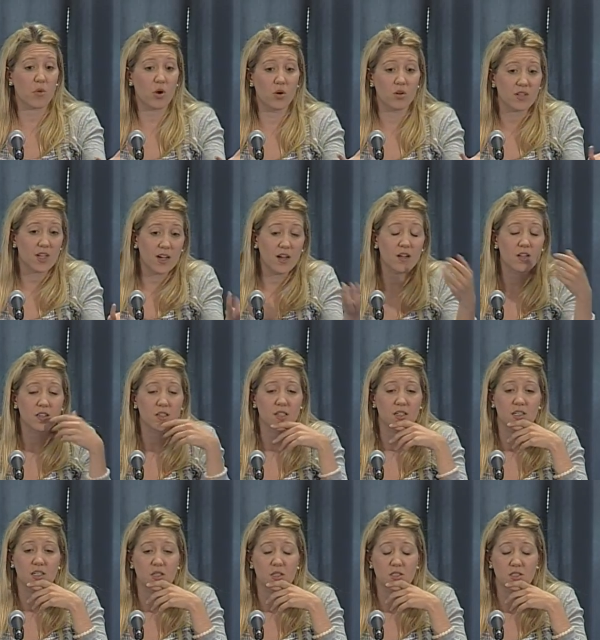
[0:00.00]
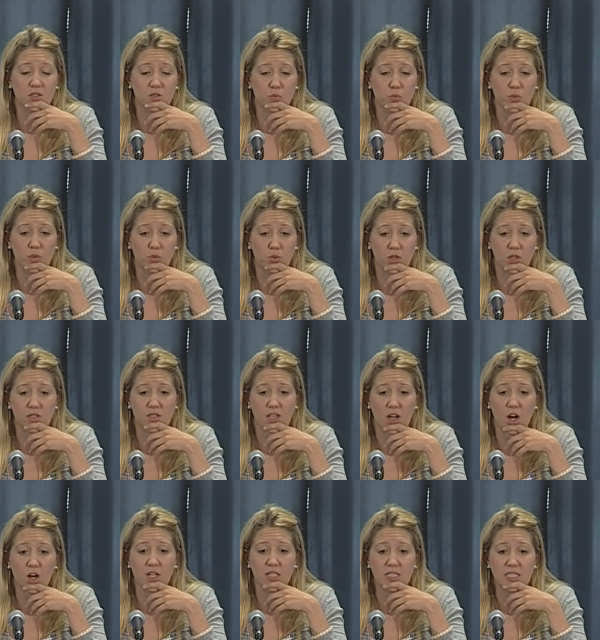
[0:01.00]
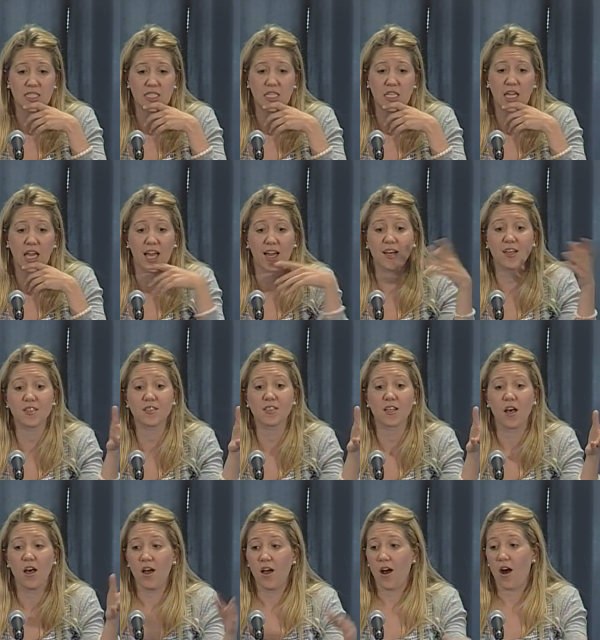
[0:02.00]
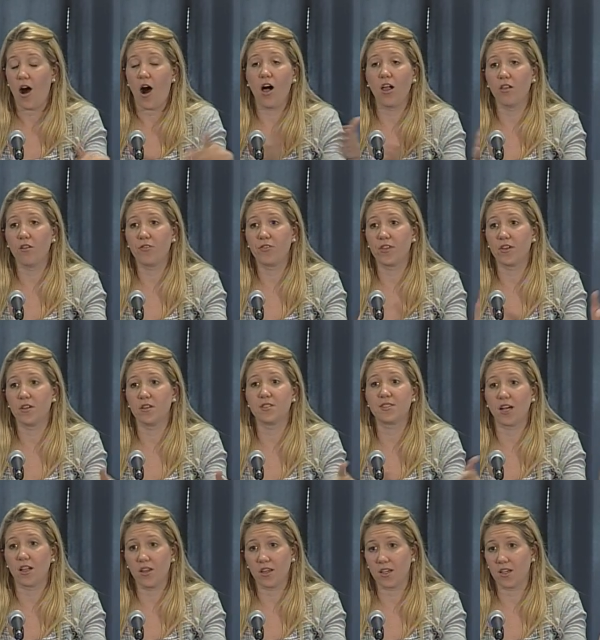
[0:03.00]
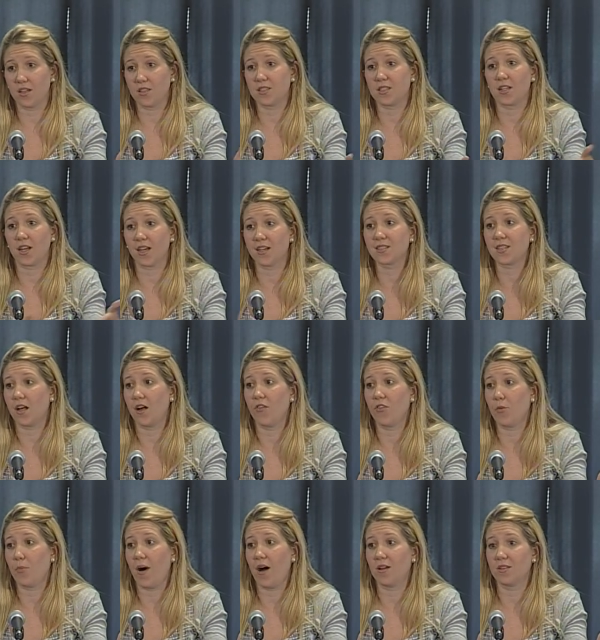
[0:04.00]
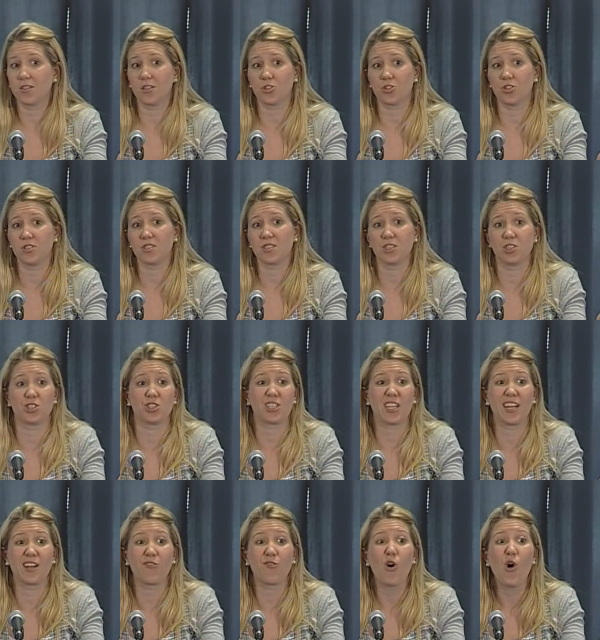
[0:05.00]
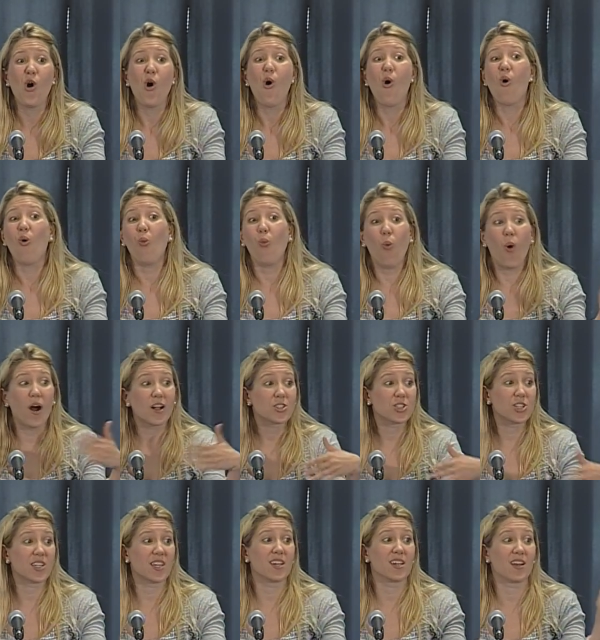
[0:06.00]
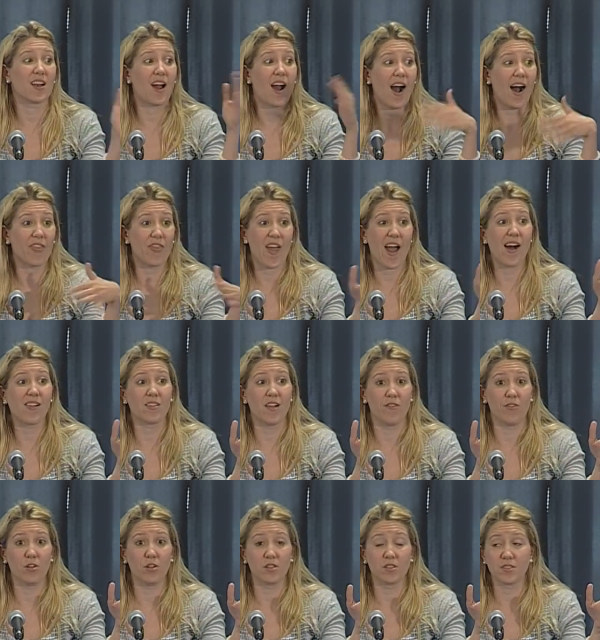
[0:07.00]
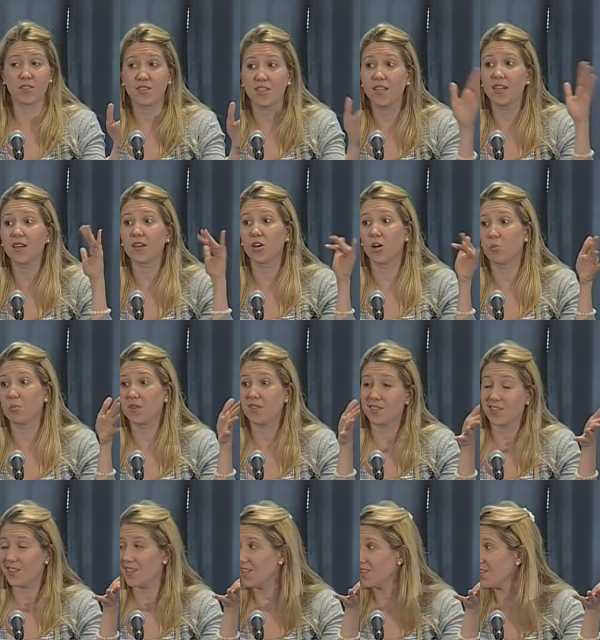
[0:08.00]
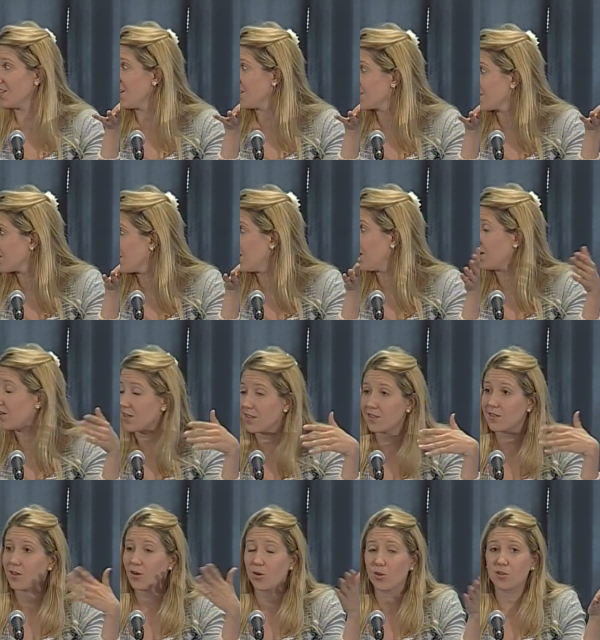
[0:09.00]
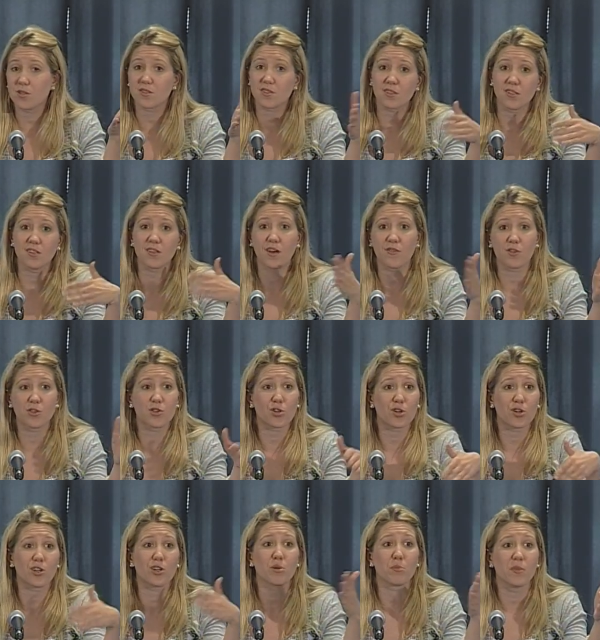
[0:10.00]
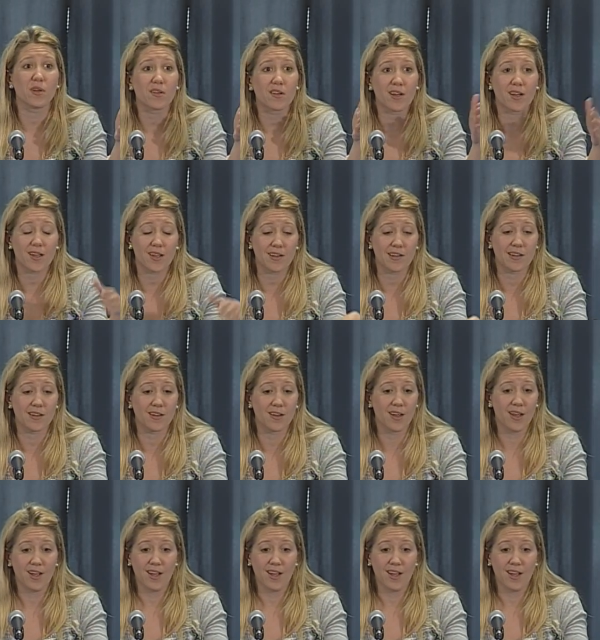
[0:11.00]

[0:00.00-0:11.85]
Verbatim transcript: hotel is we were at the RNC as all of the delegates and as all of the politicians and kind of watching it on that level and seeing them um, these things last late it goes until 11:30 or midnight and